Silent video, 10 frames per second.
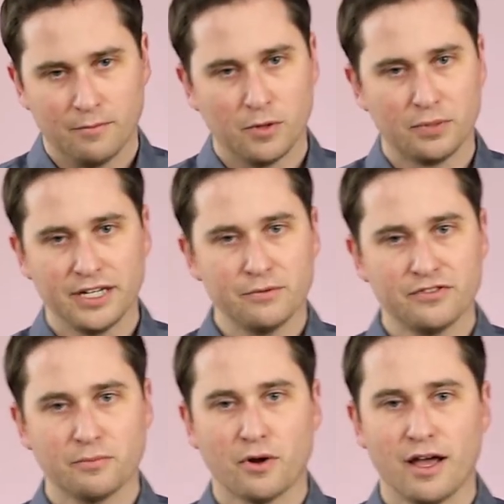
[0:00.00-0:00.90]
But Pliny
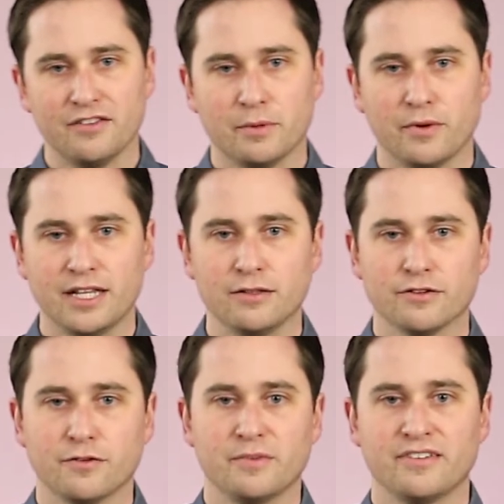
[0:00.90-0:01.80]
was surprised by what he
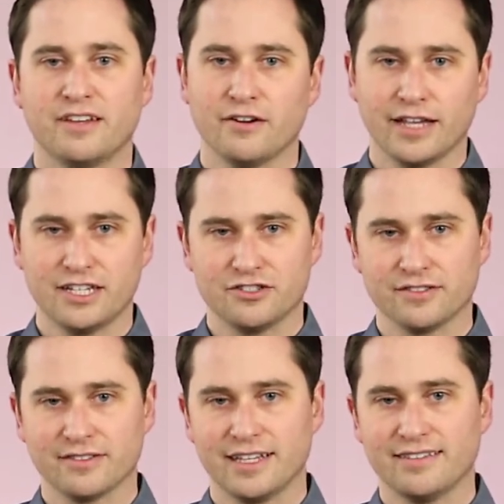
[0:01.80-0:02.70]
learned from his
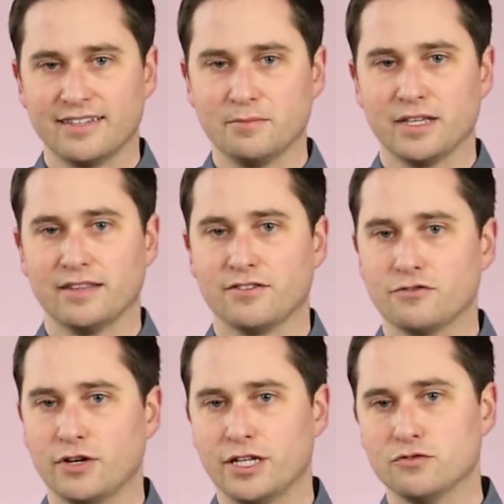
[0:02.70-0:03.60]
interrogations. It seemed like the
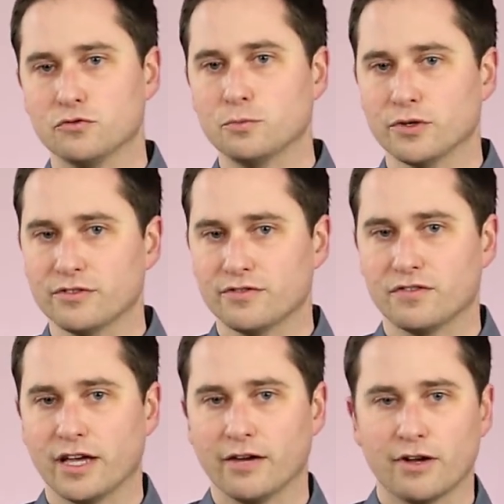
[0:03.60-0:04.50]
strange rumors
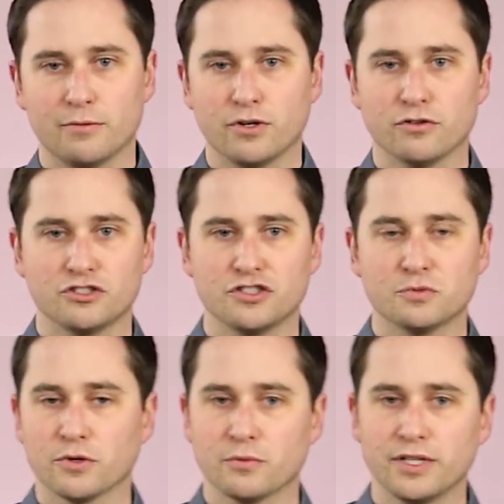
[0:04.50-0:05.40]
flying around about
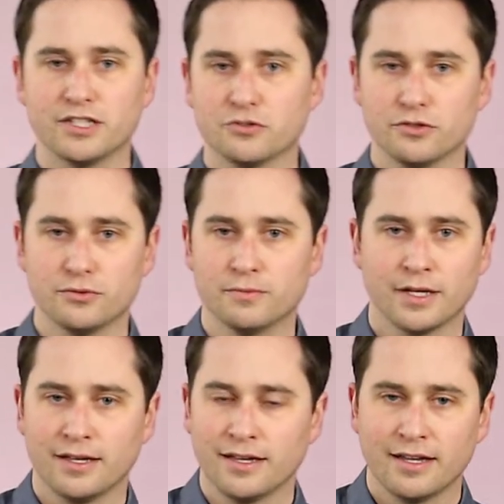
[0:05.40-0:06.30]
Christians weren't really true.
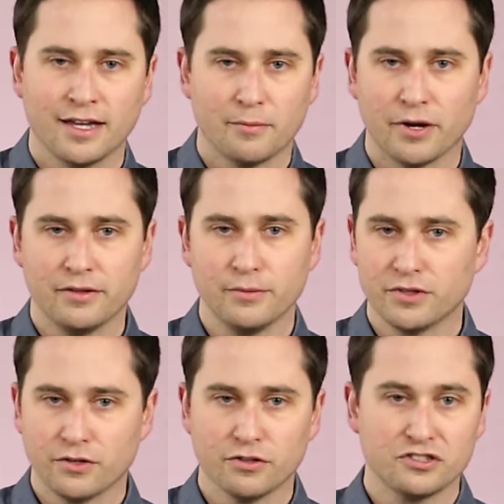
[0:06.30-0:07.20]
Apparently
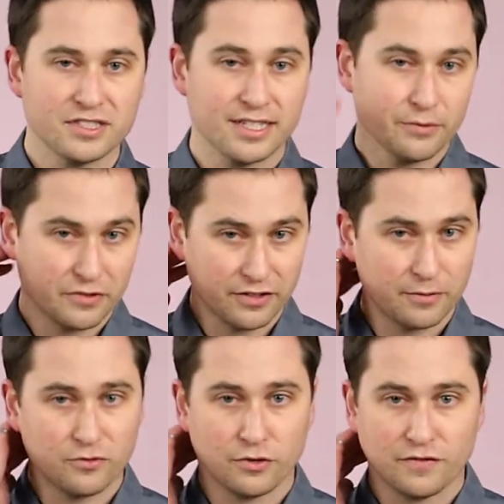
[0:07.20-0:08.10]
what the Christians did was not
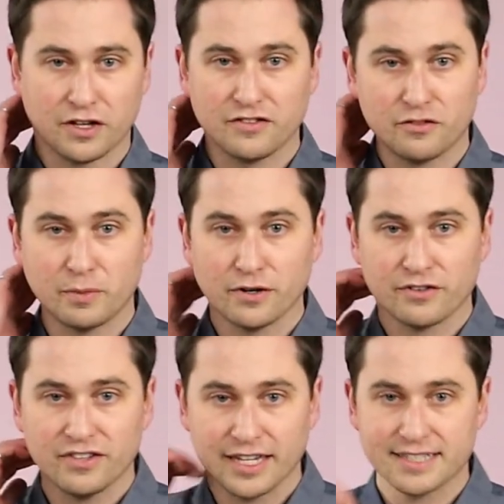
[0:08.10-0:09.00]
some sort of
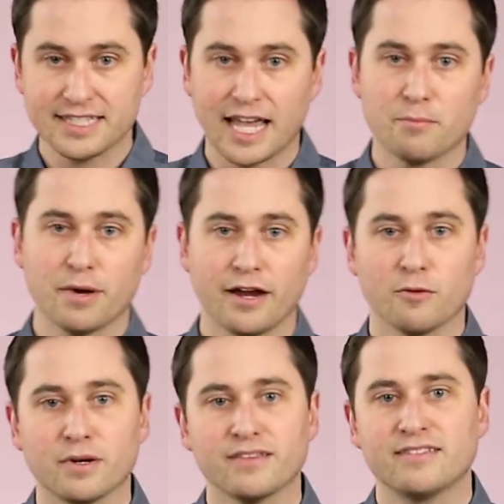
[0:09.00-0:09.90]
conspiracy against the
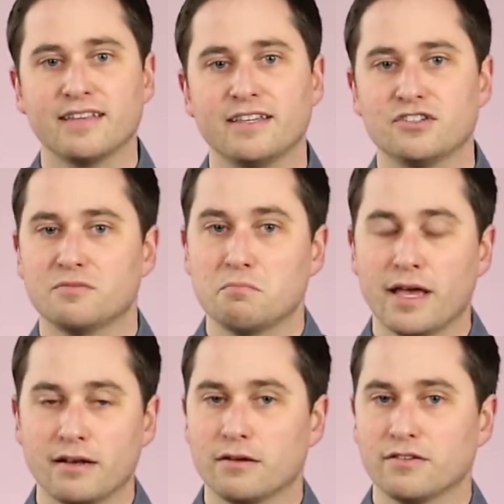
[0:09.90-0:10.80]
empire, but instead they just
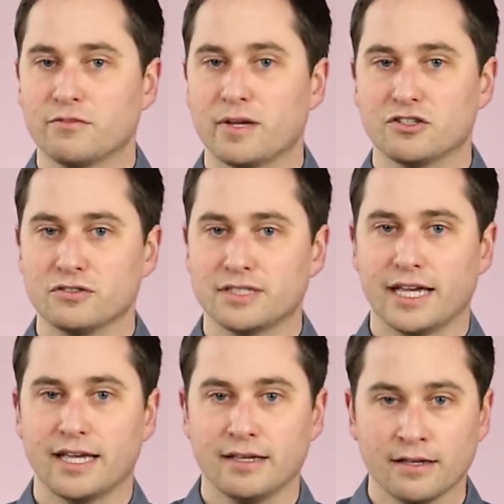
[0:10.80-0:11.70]
met on a special
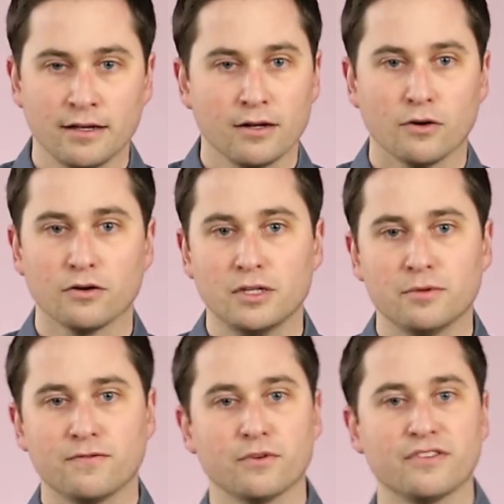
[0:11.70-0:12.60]
day, early
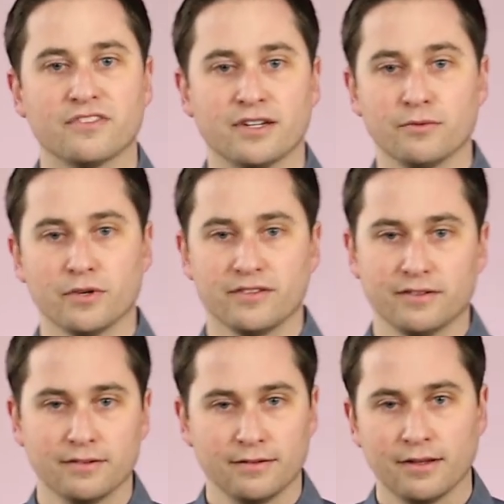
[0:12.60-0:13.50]
before the sun had
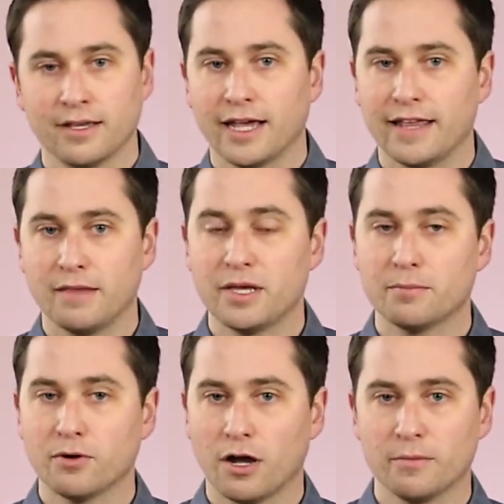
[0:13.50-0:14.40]
risen, and they made
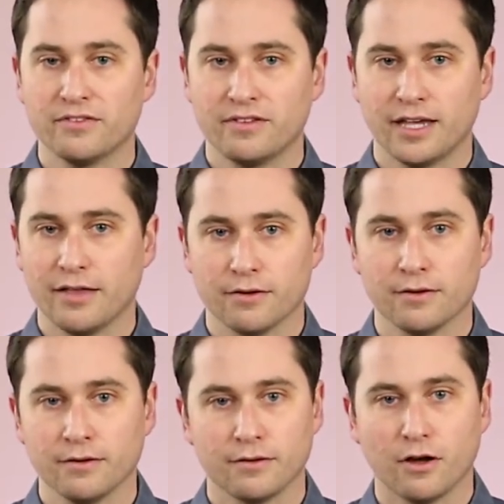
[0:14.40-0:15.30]
a promise
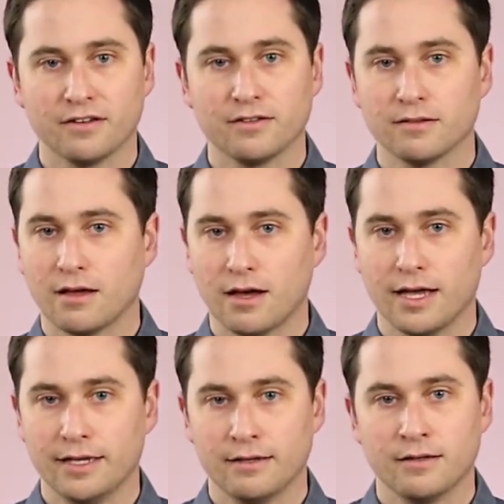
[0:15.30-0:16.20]
together not to
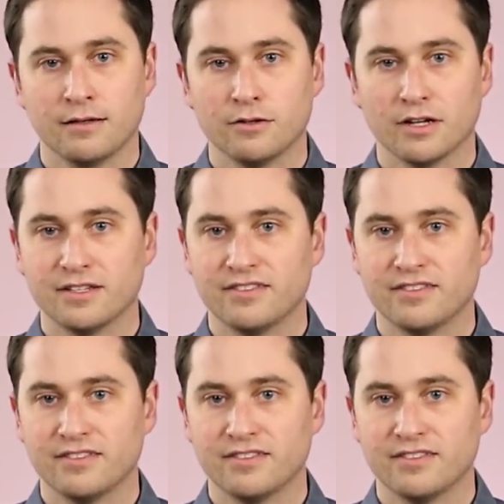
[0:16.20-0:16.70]
lie, not to